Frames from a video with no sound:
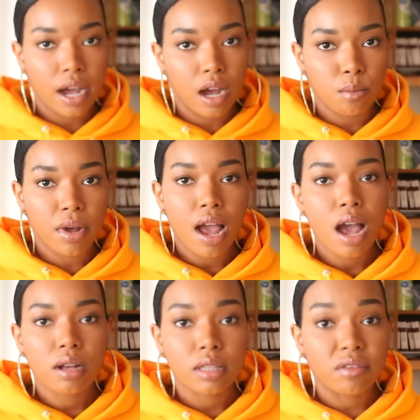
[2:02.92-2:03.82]
up
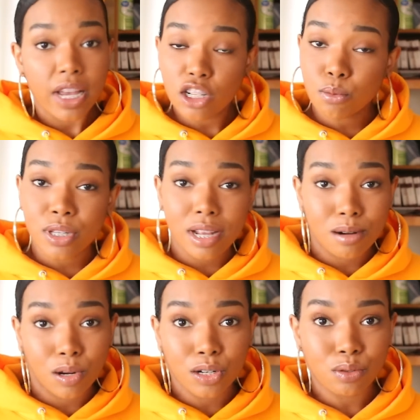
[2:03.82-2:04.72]
the vegetables that
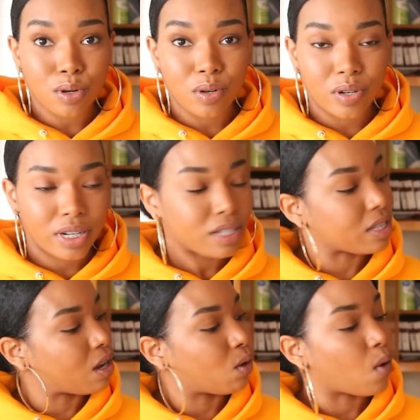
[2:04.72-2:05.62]
I'm going to throw on it.
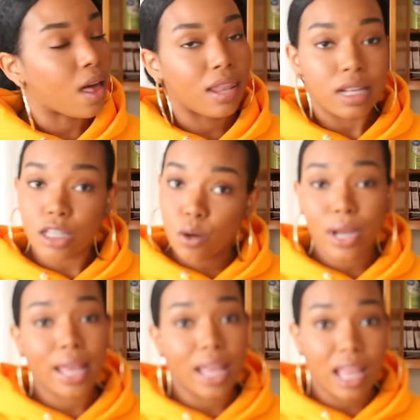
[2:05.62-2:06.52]
So let's go
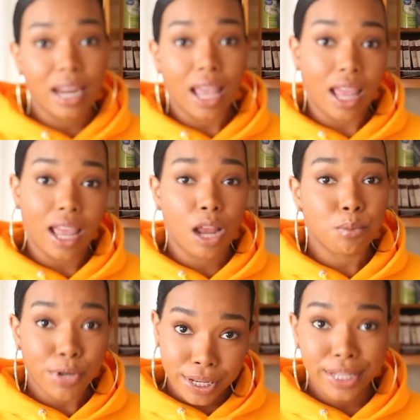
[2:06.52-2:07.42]
ahead
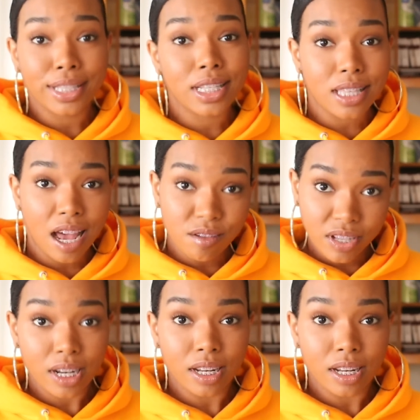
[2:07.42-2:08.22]
and preheat this oven.